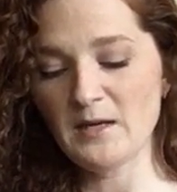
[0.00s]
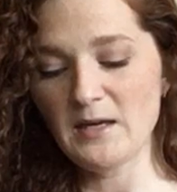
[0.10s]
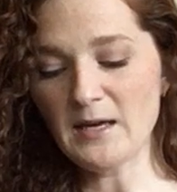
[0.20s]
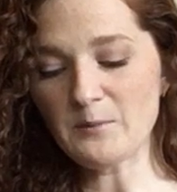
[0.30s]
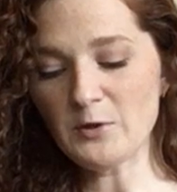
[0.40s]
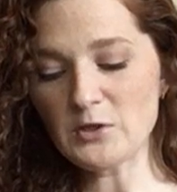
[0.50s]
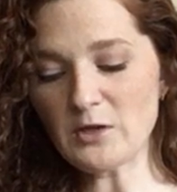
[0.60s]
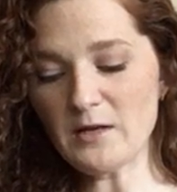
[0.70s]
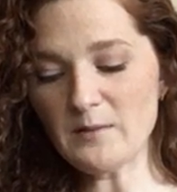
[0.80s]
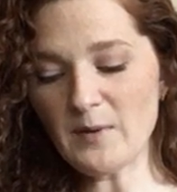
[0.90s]
He had pushed
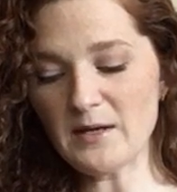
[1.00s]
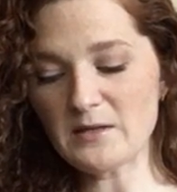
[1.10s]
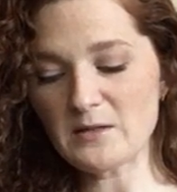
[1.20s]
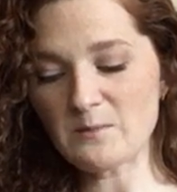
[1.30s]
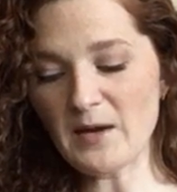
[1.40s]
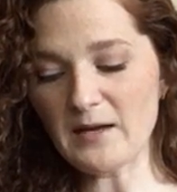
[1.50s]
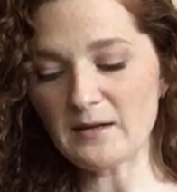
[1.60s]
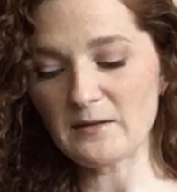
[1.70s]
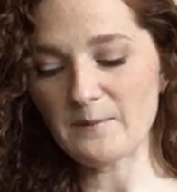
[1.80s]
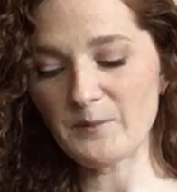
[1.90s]
all the buttons back
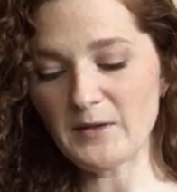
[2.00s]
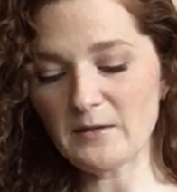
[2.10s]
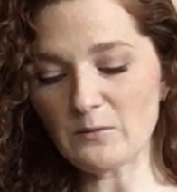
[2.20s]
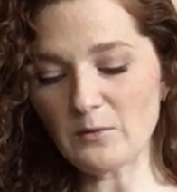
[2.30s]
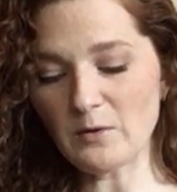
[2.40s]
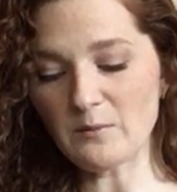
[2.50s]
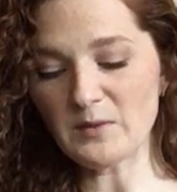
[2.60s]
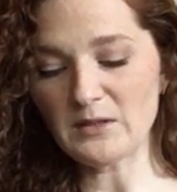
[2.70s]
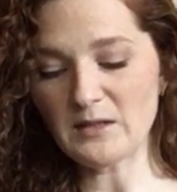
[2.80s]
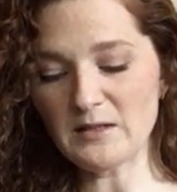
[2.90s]
in the room,
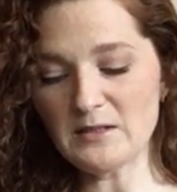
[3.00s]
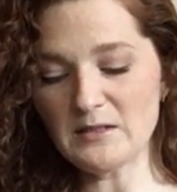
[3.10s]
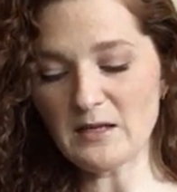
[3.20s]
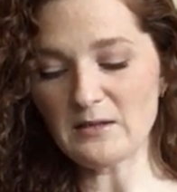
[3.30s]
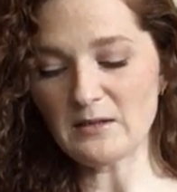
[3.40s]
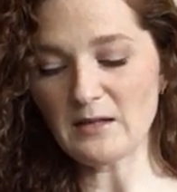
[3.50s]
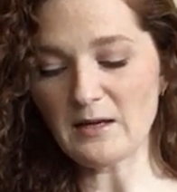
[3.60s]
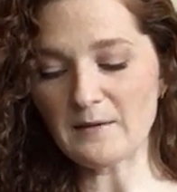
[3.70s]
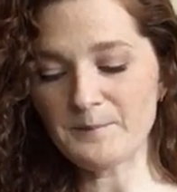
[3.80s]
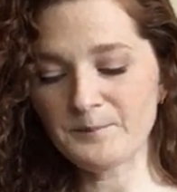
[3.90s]
but the gun did nothing
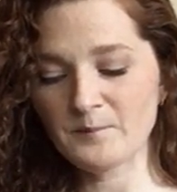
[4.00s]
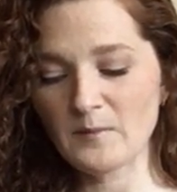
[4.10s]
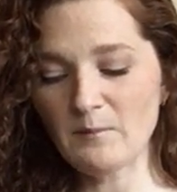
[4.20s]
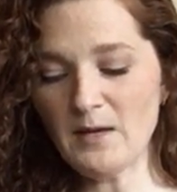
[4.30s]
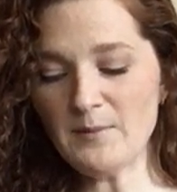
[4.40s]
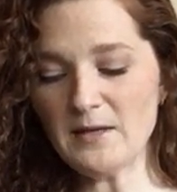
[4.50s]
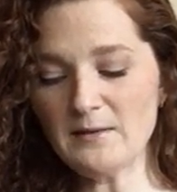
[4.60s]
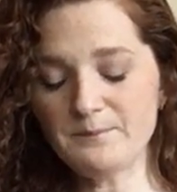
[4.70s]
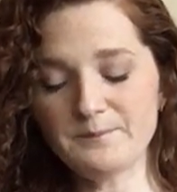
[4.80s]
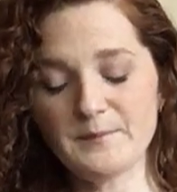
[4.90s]
there. Maybe,
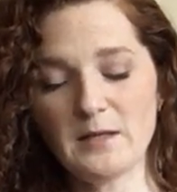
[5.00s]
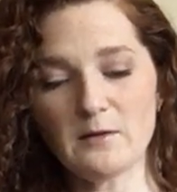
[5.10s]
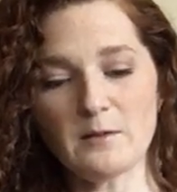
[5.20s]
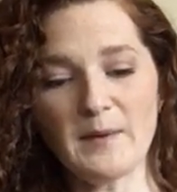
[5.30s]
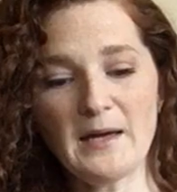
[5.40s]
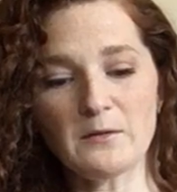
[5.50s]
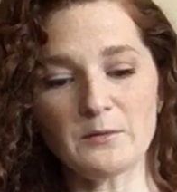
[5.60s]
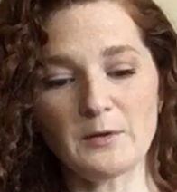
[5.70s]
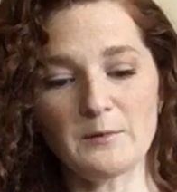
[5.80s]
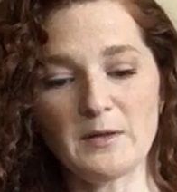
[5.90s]
here in the battle
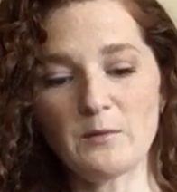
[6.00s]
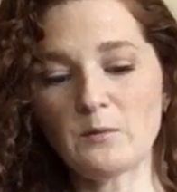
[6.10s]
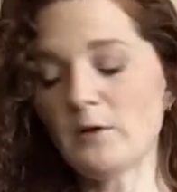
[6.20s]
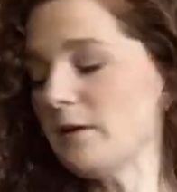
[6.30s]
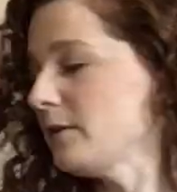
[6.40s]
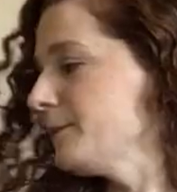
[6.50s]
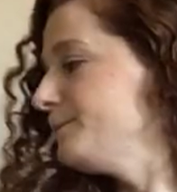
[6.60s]
room, it would work.